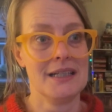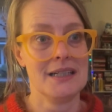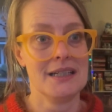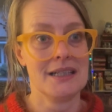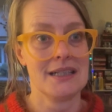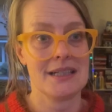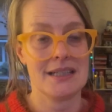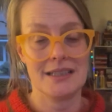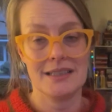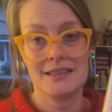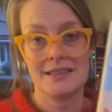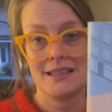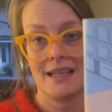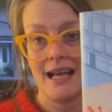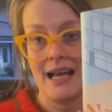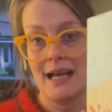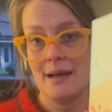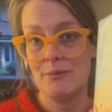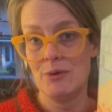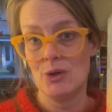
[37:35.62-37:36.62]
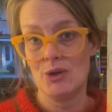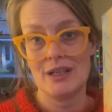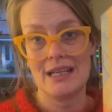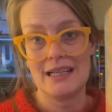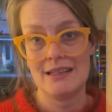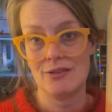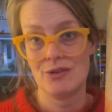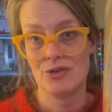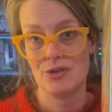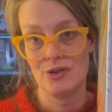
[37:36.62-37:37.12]
because I'm not
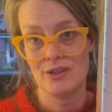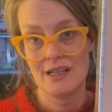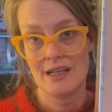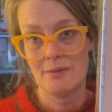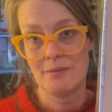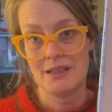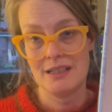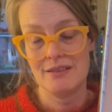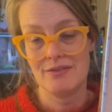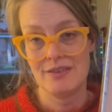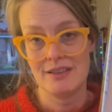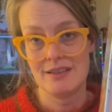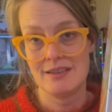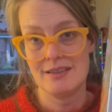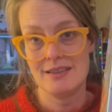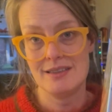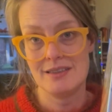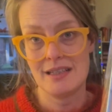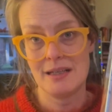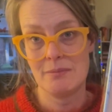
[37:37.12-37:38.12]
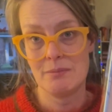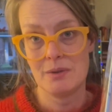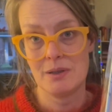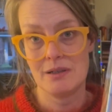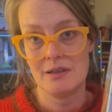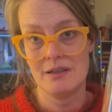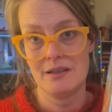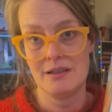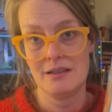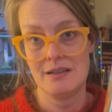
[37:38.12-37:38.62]
getting through that by the 5th of
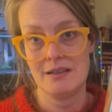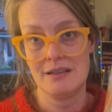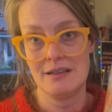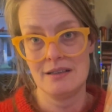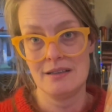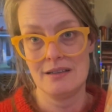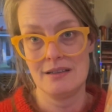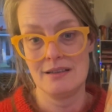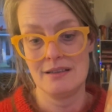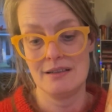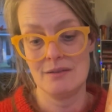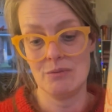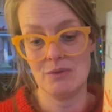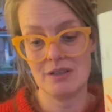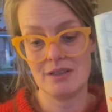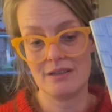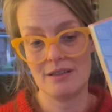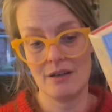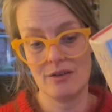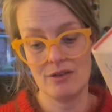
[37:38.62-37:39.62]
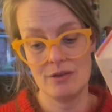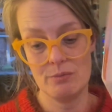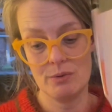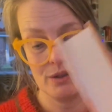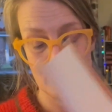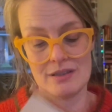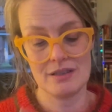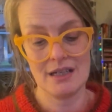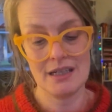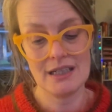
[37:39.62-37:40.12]
December with the other
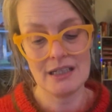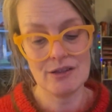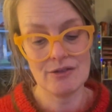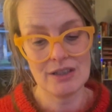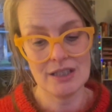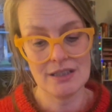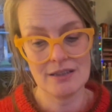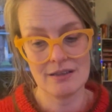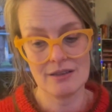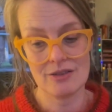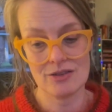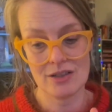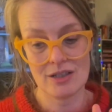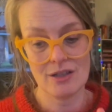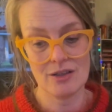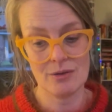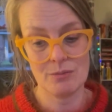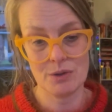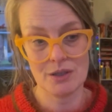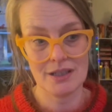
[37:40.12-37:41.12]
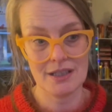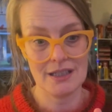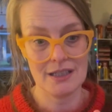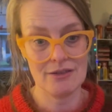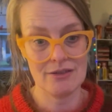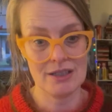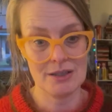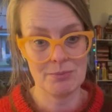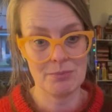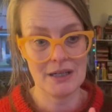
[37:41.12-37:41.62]
books that I need to read. There's another book I need to
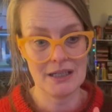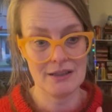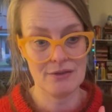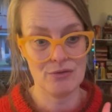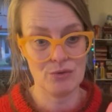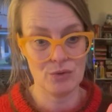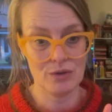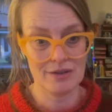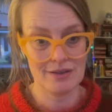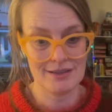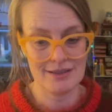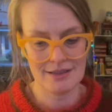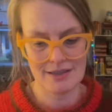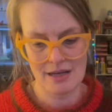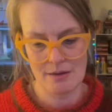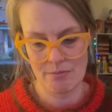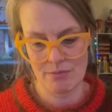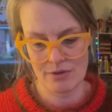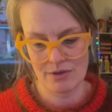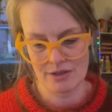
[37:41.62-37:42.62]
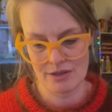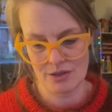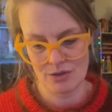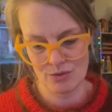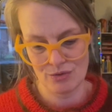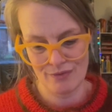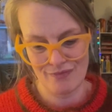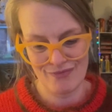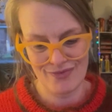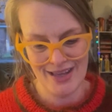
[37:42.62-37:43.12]
read by the 4th of December,
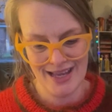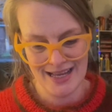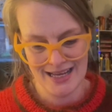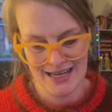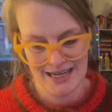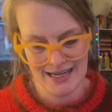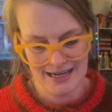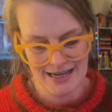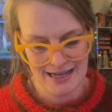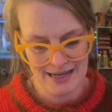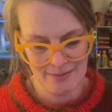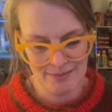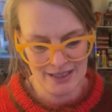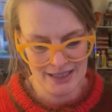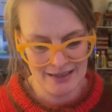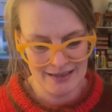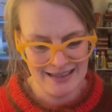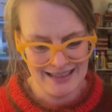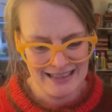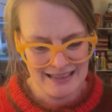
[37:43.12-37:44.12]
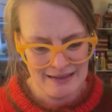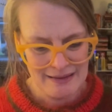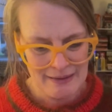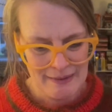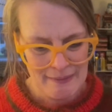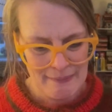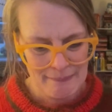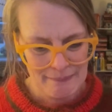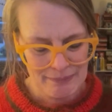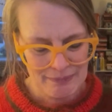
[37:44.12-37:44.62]
so that ain't happening.
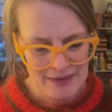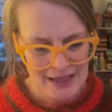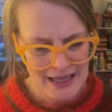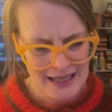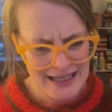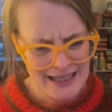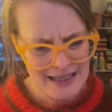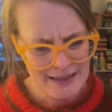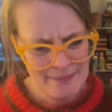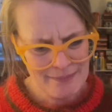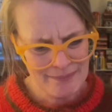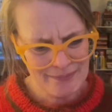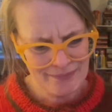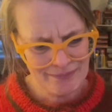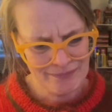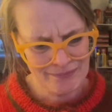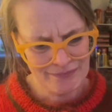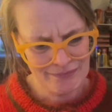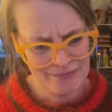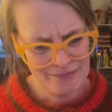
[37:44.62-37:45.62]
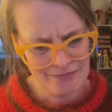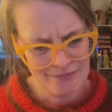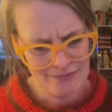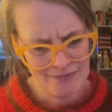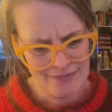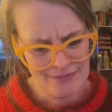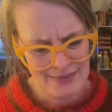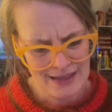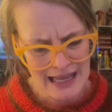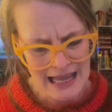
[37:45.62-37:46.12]
I'm
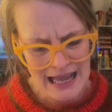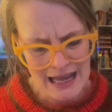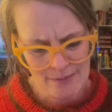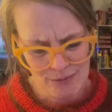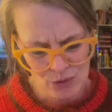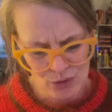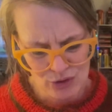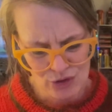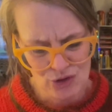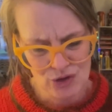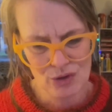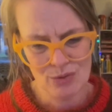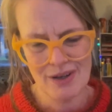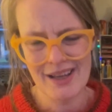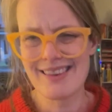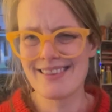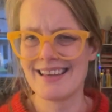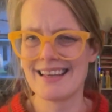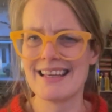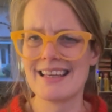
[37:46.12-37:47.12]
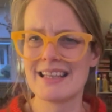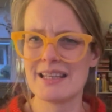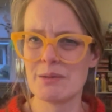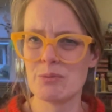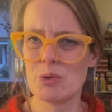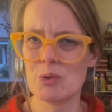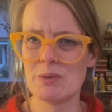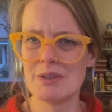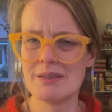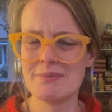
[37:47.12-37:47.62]
not sure what I think at the
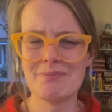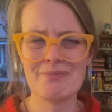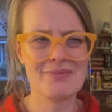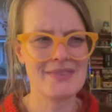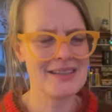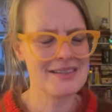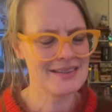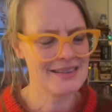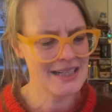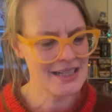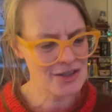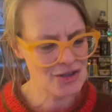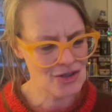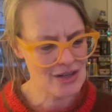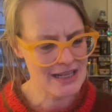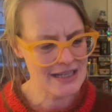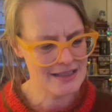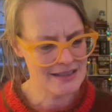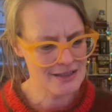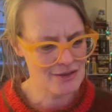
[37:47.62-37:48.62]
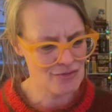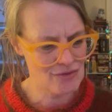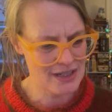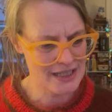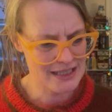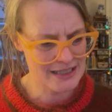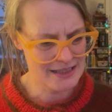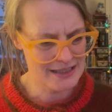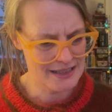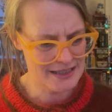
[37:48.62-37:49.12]
moment. It's an interesting
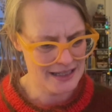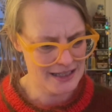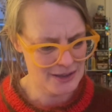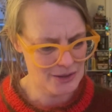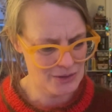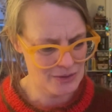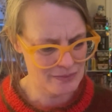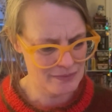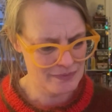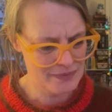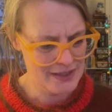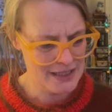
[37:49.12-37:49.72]
writing style.